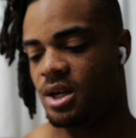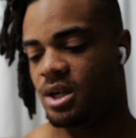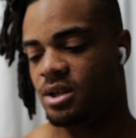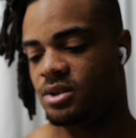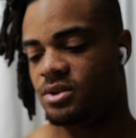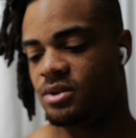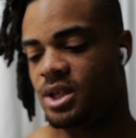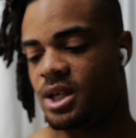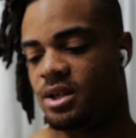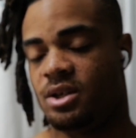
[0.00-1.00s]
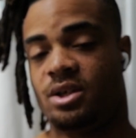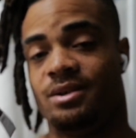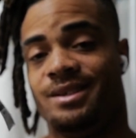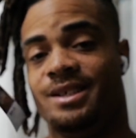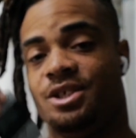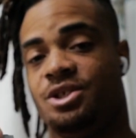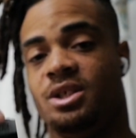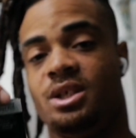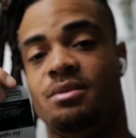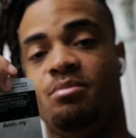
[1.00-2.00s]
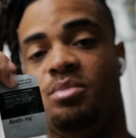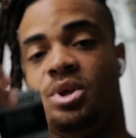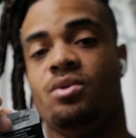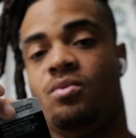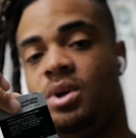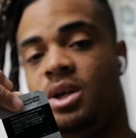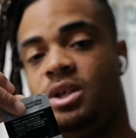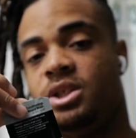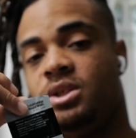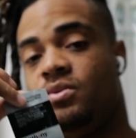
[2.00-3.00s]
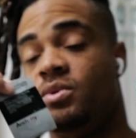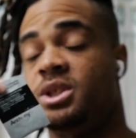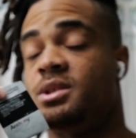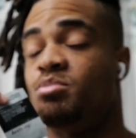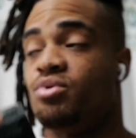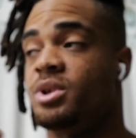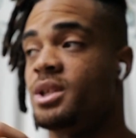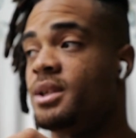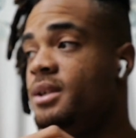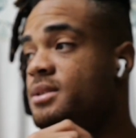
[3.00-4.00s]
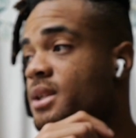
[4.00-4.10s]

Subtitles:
I also got a conditioning beard wash, which is pretty nice.